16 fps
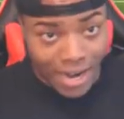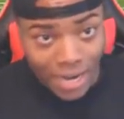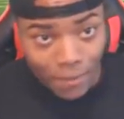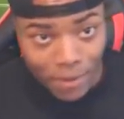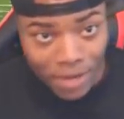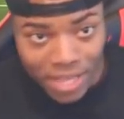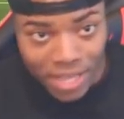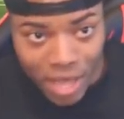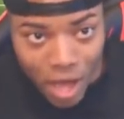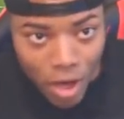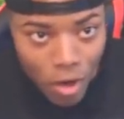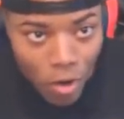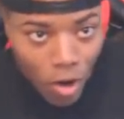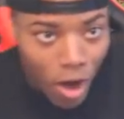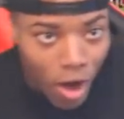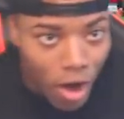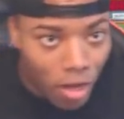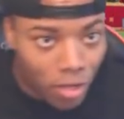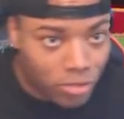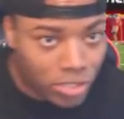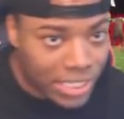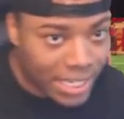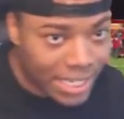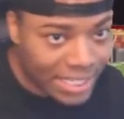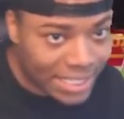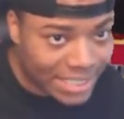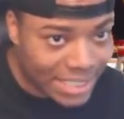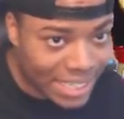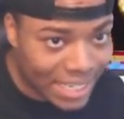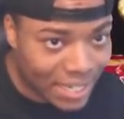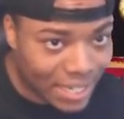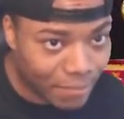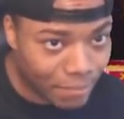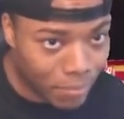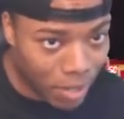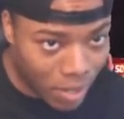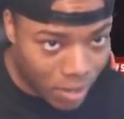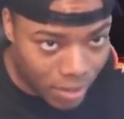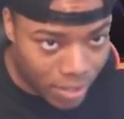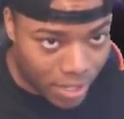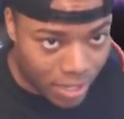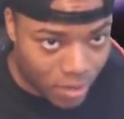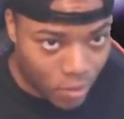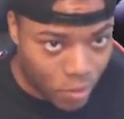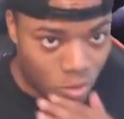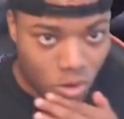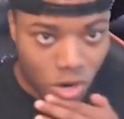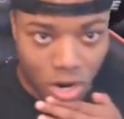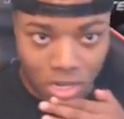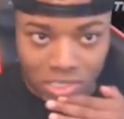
right, here we go. Autistic market. Ooh,